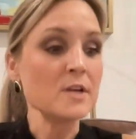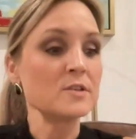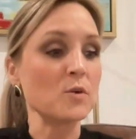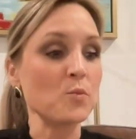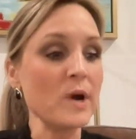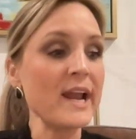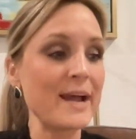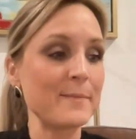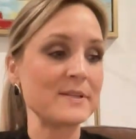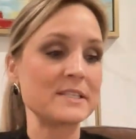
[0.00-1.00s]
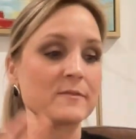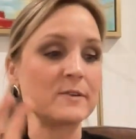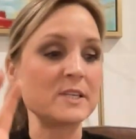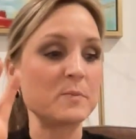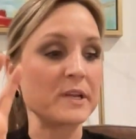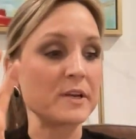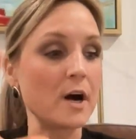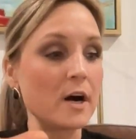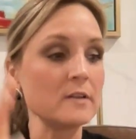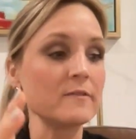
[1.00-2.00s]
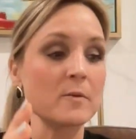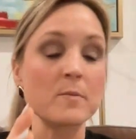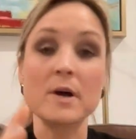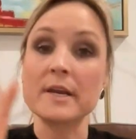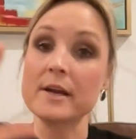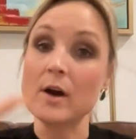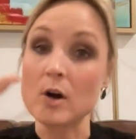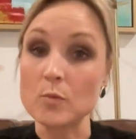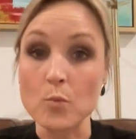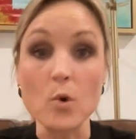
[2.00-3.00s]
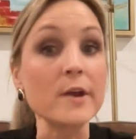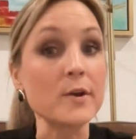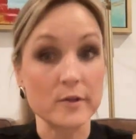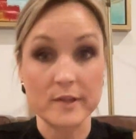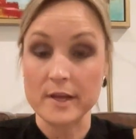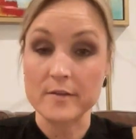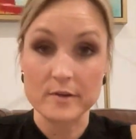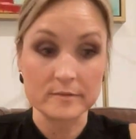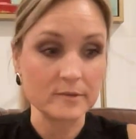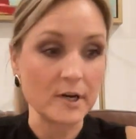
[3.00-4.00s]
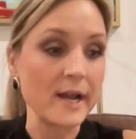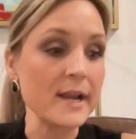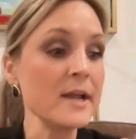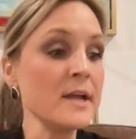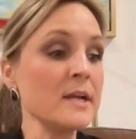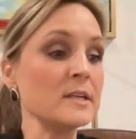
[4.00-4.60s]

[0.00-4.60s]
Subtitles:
So what happens if we spend all of our money on one or the other? All right.